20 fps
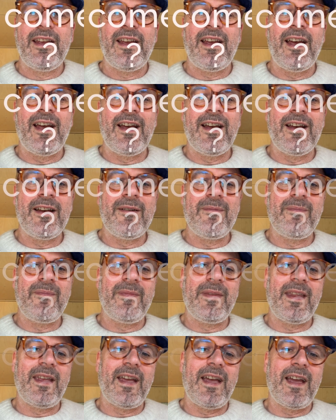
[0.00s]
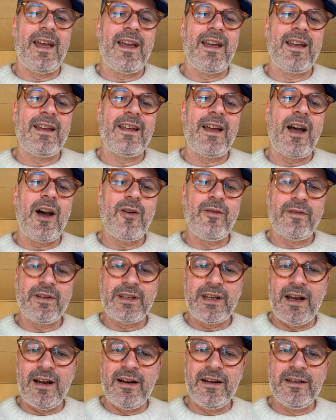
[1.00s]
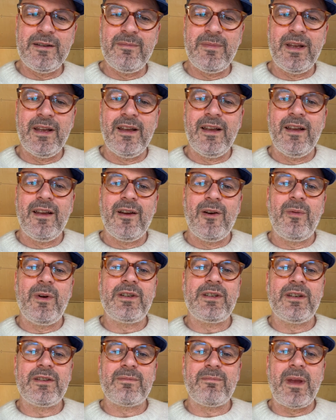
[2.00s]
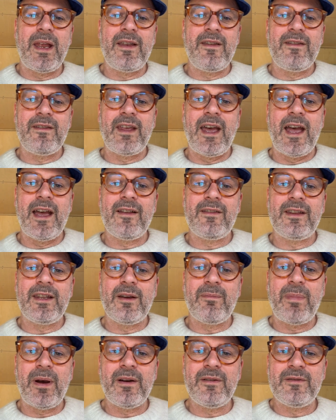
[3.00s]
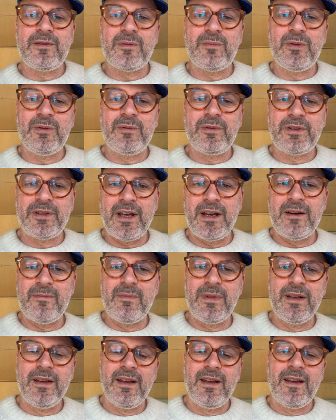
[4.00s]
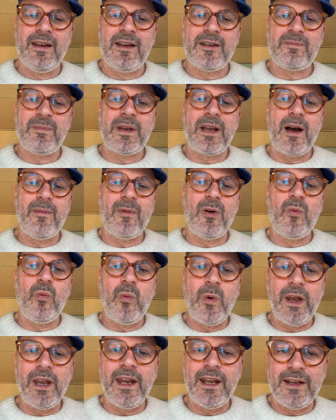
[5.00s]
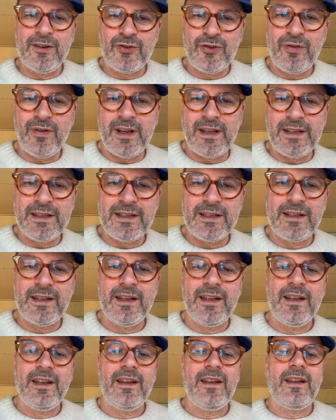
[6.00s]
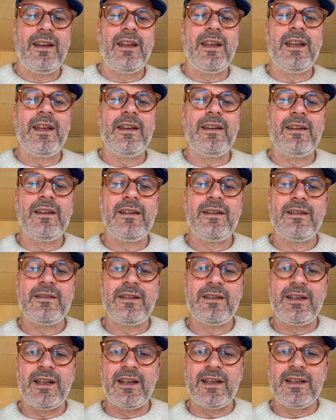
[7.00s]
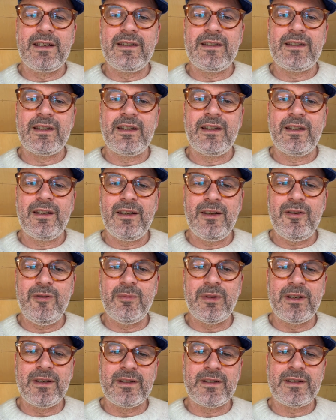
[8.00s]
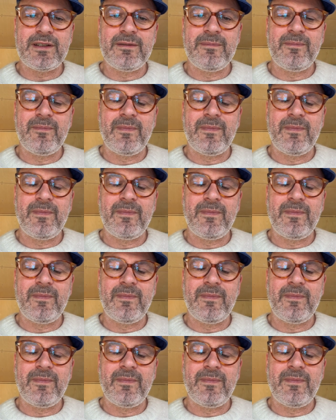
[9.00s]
over time, which has meant that the opposable thumb has become a winning trait in today's humans.